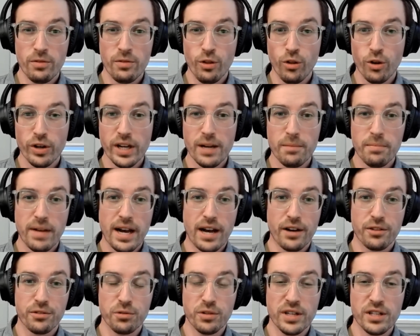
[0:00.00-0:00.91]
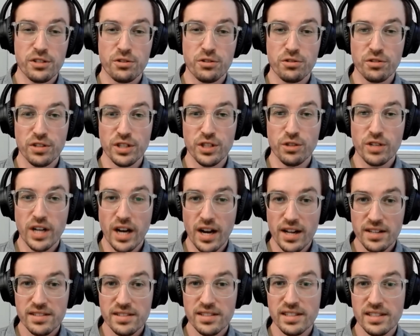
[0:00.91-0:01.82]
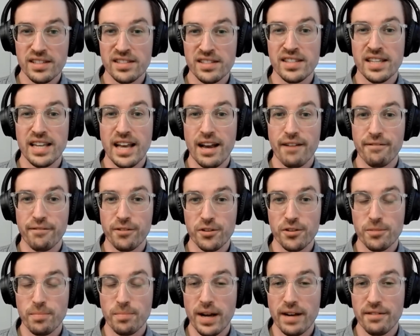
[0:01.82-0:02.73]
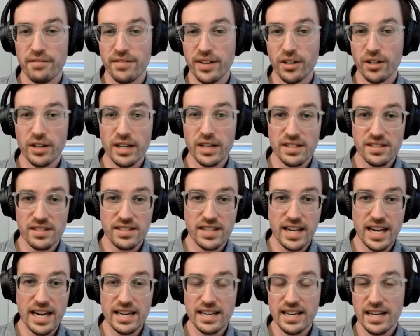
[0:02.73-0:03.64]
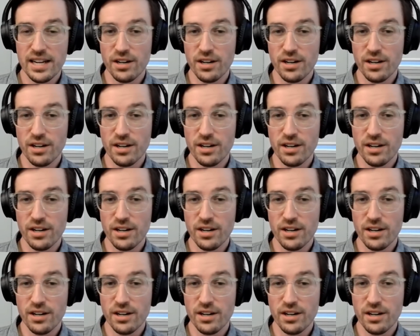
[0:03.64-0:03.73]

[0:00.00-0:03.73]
looking back through history, you constantly see efforts by various state,